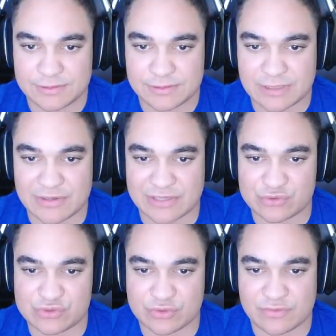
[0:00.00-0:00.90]
I don't like to
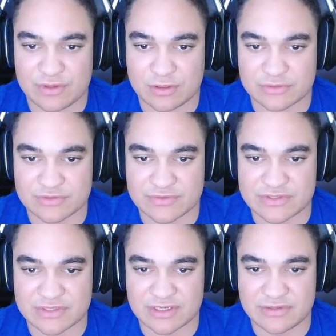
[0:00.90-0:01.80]
shoot over here because obviously
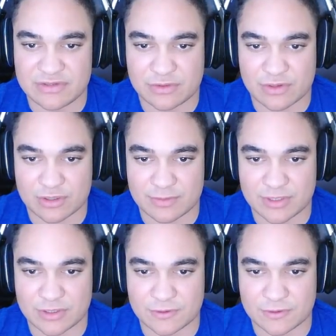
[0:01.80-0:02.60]
it's going to hit the target below.